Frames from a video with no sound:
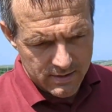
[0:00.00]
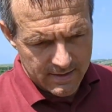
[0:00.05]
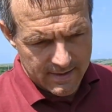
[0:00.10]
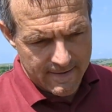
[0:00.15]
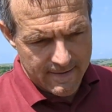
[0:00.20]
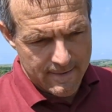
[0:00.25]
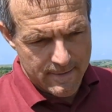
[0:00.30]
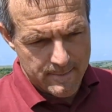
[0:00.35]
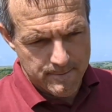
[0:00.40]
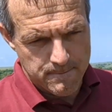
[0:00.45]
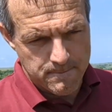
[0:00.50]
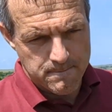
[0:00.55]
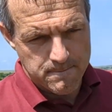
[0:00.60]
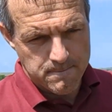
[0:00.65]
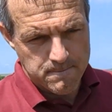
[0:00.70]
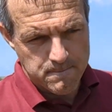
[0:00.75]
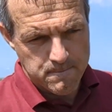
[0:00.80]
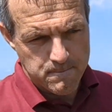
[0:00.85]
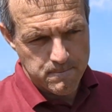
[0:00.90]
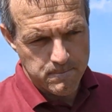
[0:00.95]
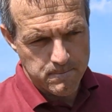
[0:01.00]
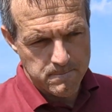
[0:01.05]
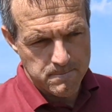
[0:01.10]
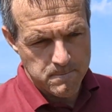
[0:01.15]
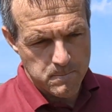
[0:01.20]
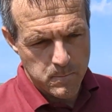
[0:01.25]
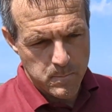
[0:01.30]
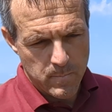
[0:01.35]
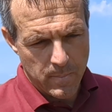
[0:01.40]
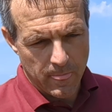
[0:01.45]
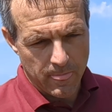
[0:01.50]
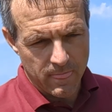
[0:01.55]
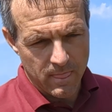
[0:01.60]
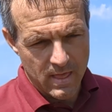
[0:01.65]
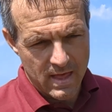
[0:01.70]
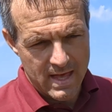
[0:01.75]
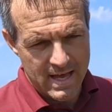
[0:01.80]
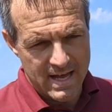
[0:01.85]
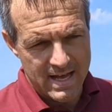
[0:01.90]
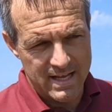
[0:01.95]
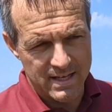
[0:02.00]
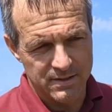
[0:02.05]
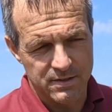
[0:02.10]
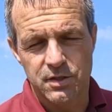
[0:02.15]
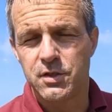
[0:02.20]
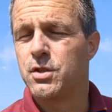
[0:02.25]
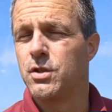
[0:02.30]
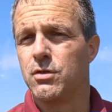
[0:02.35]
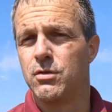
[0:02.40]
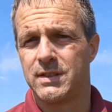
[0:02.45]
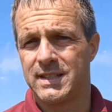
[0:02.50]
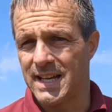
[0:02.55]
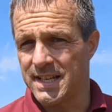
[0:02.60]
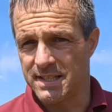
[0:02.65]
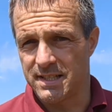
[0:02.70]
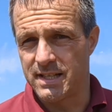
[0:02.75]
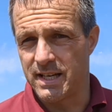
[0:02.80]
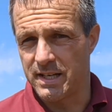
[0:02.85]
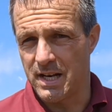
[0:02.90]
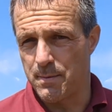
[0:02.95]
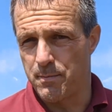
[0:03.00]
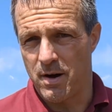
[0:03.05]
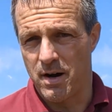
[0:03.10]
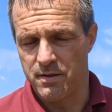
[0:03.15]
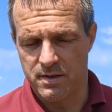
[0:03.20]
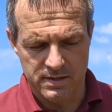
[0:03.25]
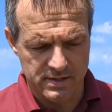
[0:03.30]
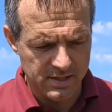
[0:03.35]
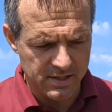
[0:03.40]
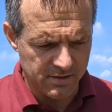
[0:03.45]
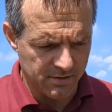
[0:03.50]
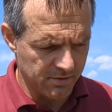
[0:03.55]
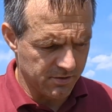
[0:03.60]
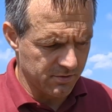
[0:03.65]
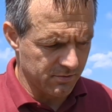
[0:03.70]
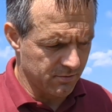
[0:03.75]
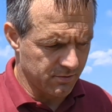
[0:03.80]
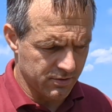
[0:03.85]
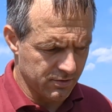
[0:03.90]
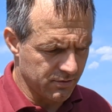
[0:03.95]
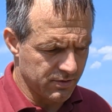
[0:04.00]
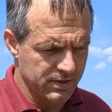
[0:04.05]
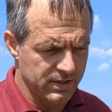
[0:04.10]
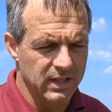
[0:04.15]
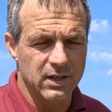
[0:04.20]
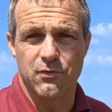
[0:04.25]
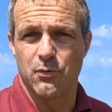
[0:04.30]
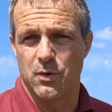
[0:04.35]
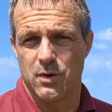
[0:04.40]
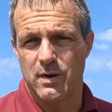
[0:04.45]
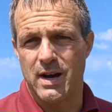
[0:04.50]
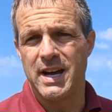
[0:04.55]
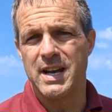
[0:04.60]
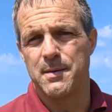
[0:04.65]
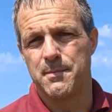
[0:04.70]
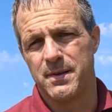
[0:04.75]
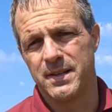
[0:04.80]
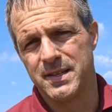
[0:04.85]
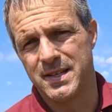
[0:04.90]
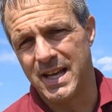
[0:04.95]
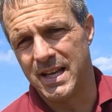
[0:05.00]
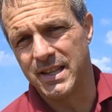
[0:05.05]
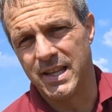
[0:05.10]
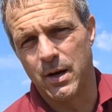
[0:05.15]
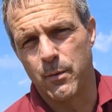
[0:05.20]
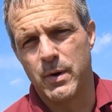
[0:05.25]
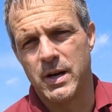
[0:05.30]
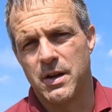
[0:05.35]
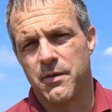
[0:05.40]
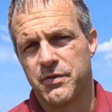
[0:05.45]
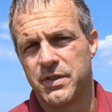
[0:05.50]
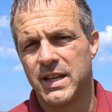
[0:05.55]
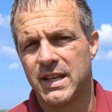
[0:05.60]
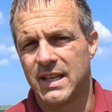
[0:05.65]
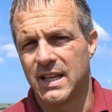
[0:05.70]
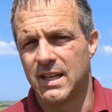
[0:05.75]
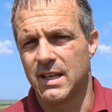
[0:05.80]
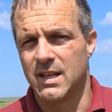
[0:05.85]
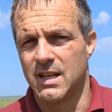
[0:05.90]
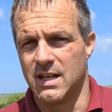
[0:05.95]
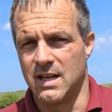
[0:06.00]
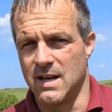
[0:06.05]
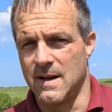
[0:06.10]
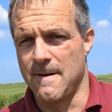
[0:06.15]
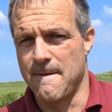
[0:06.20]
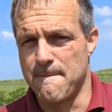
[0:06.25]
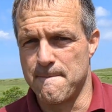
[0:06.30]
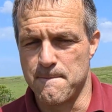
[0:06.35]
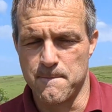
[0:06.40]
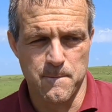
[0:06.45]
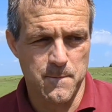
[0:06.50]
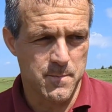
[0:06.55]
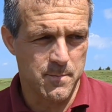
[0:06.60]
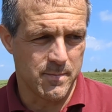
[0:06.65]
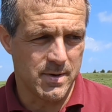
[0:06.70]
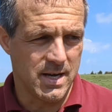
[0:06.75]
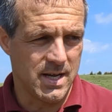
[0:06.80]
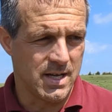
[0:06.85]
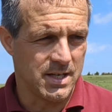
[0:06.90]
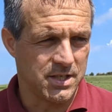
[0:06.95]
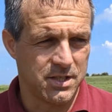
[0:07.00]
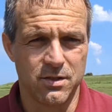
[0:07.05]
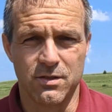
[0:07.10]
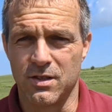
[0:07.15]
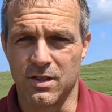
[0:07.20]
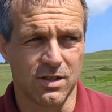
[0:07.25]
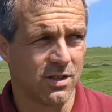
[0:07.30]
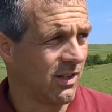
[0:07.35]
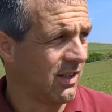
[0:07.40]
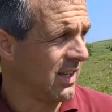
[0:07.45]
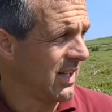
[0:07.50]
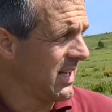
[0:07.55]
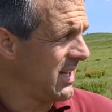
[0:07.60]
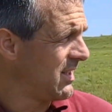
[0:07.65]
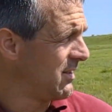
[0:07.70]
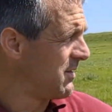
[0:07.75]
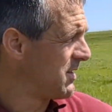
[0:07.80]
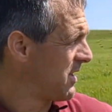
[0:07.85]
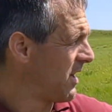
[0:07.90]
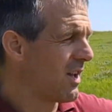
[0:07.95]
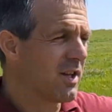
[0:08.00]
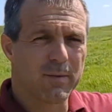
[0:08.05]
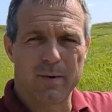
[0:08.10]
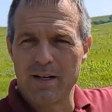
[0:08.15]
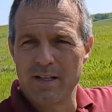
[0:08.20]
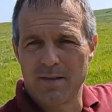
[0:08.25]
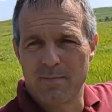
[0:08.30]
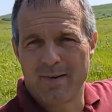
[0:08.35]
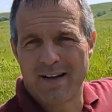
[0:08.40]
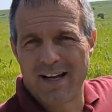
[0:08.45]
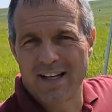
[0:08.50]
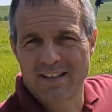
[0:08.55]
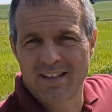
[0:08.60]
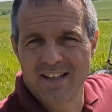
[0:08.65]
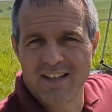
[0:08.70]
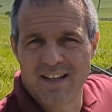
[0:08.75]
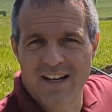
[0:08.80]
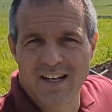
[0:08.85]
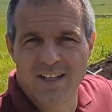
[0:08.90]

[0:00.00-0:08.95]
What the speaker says: And to test that hypothesis, or to see if we're right in that way of thinking, my student Colleen, who is all the way in the back there.